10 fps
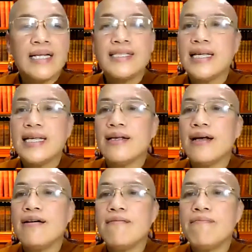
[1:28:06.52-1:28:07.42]
I
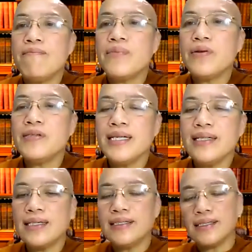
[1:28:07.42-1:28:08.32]
see. Um, you
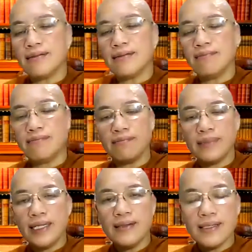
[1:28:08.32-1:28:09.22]
see that um,
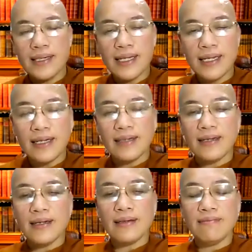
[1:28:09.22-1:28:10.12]
usually
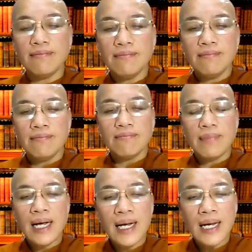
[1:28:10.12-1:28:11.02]
in um,
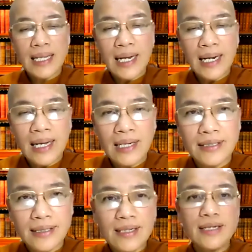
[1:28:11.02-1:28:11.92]

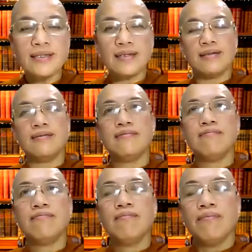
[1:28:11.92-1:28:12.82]
Mahayana tradition,
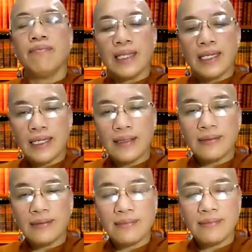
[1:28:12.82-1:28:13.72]

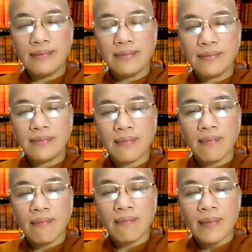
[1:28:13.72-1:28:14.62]
um,
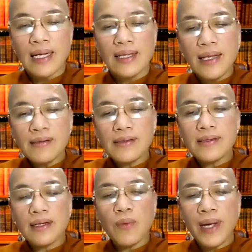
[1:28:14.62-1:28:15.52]

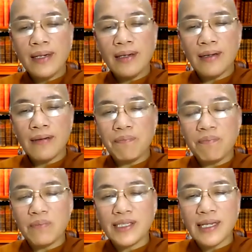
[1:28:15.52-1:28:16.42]
yes, when uh,
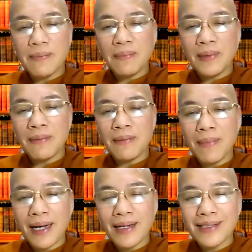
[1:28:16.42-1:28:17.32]
some uh,
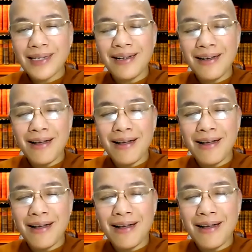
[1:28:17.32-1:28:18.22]
monks and
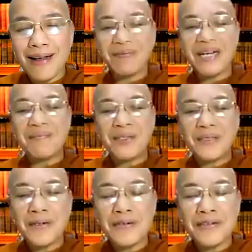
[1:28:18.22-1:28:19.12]
nuns uh, give
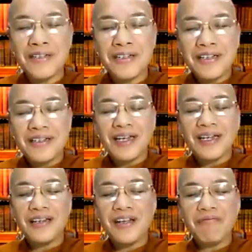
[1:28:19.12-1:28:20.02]
Dharma talk,
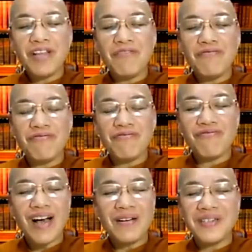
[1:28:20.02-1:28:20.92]
and if they
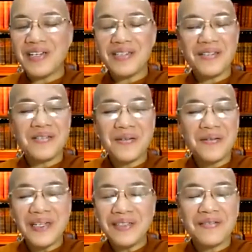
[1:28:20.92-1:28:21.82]
found it is
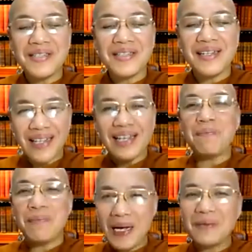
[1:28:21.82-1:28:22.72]
so interesting,
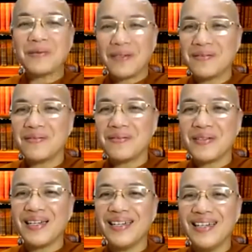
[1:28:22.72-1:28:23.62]
they applaud
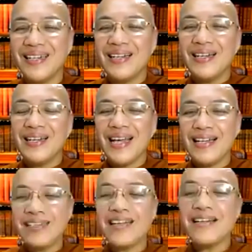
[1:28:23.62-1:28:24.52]

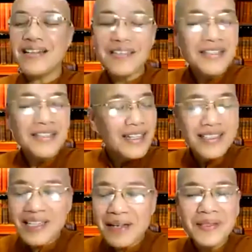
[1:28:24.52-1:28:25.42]
and it is
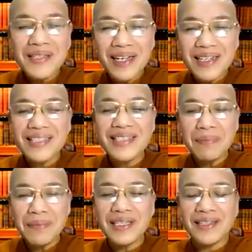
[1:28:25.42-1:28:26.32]
it seems
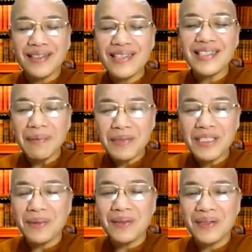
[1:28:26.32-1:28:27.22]
accepted
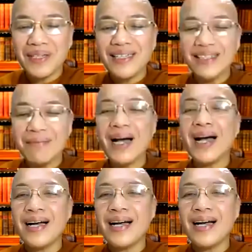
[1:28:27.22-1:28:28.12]
acceptable in
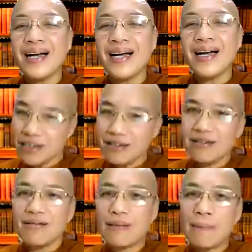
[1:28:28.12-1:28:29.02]
Mahayana
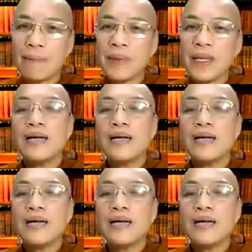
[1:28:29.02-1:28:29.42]
tradition.